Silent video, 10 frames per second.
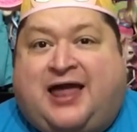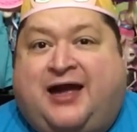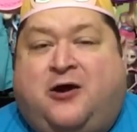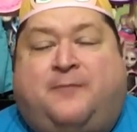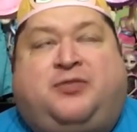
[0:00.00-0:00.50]

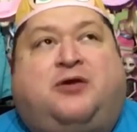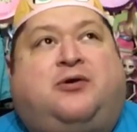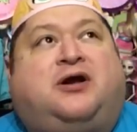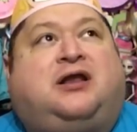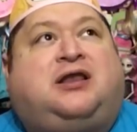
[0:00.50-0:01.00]
I hope there
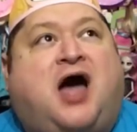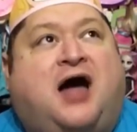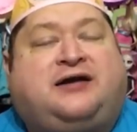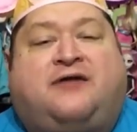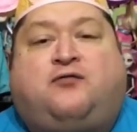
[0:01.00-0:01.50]
were a
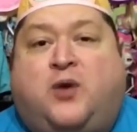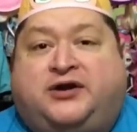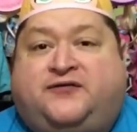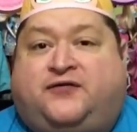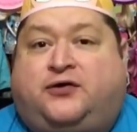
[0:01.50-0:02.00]
lot of
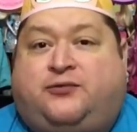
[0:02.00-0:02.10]
wonderful,